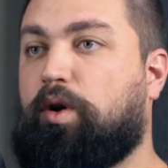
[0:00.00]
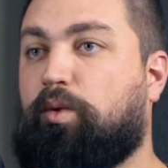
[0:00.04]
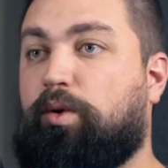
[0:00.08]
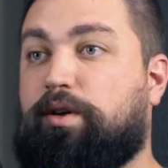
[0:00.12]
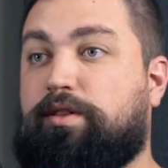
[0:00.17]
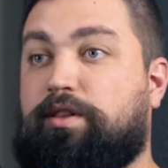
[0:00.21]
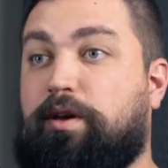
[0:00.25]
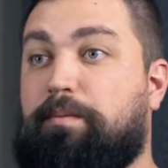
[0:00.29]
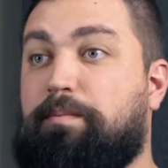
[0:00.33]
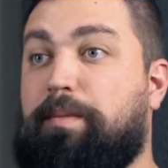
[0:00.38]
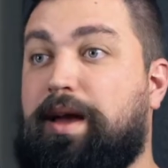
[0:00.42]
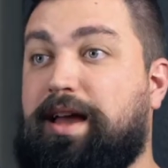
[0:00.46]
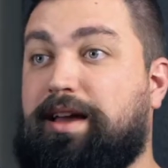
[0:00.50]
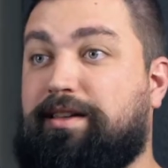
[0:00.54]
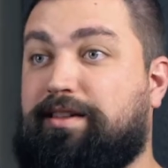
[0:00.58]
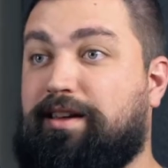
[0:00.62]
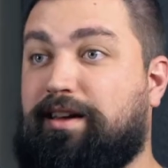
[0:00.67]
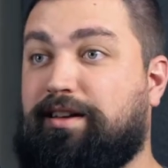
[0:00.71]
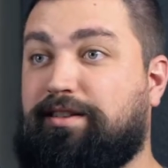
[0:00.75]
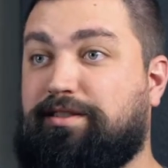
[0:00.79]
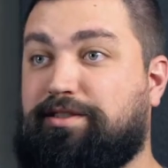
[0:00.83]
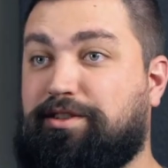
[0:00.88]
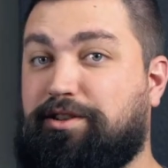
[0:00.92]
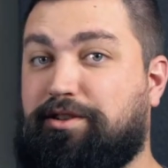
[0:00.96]
What's
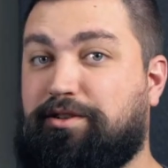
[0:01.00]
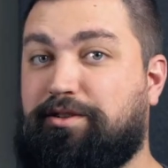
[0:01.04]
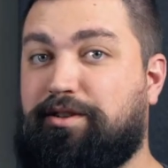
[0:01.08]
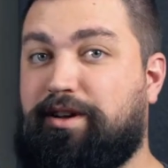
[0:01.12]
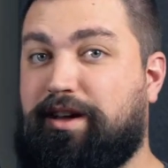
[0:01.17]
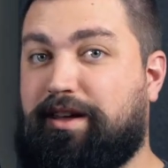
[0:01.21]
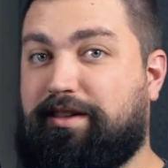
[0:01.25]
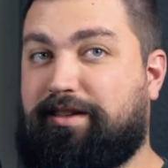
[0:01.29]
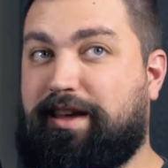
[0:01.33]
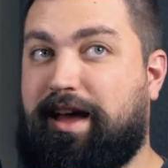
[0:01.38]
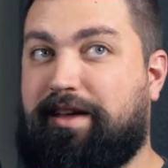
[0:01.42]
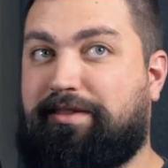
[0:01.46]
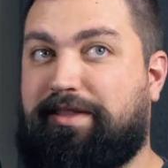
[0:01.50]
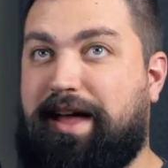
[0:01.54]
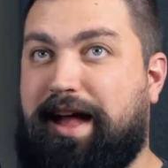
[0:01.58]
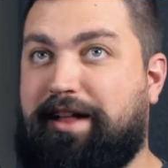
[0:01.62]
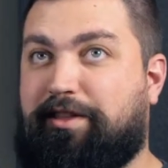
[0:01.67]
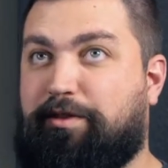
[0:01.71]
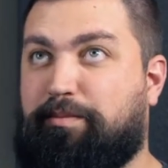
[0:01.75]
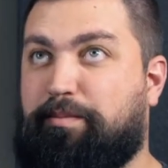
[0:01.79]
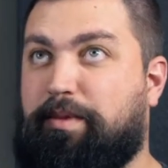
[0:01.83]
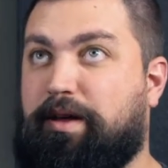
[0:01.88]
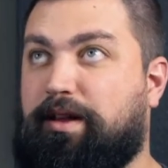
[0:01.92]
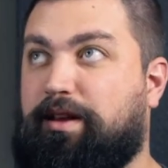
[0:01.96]
amazing too is that
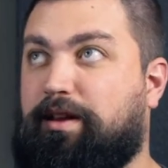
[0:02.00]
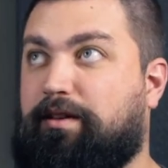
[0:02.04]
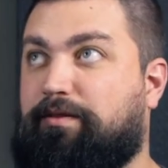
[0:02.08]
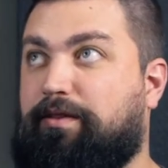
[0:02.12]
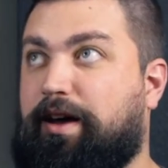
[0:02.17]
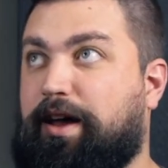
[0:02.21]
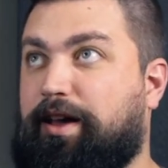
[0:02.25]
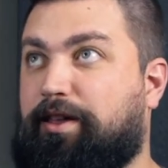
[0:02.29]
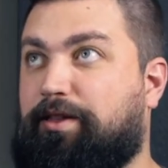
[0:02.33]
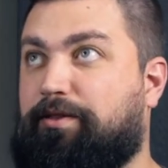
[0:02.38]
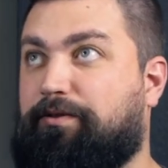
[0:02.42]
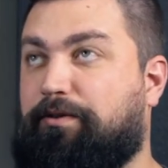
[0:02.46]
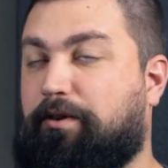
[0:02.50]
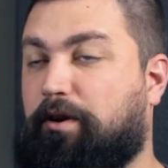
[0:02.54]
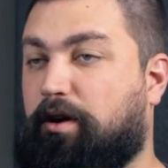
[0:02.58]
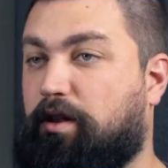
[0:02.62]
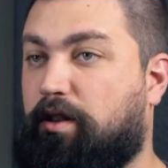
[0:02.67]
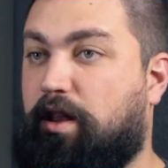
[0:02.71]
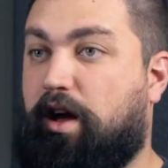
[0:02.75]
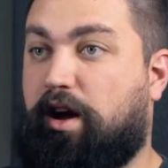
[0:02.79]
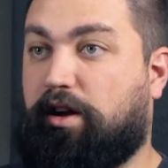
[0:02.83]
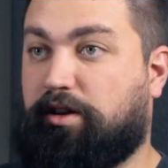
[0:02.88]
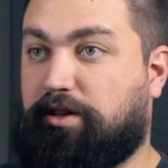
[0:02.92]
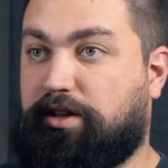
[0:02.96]
that's been advice for a
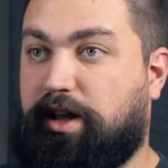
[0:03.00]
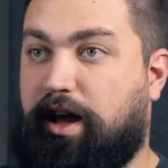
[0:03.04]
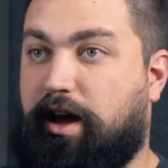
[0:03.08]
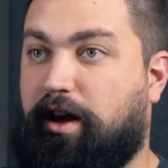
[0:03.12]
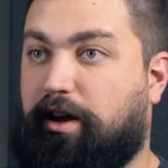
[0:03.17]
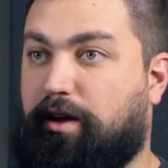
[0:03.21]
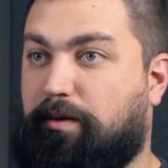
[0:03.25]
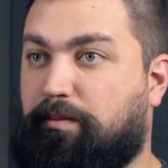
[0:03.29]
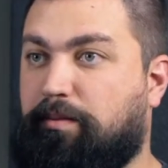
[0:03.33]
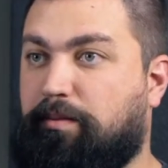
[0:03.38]
long time.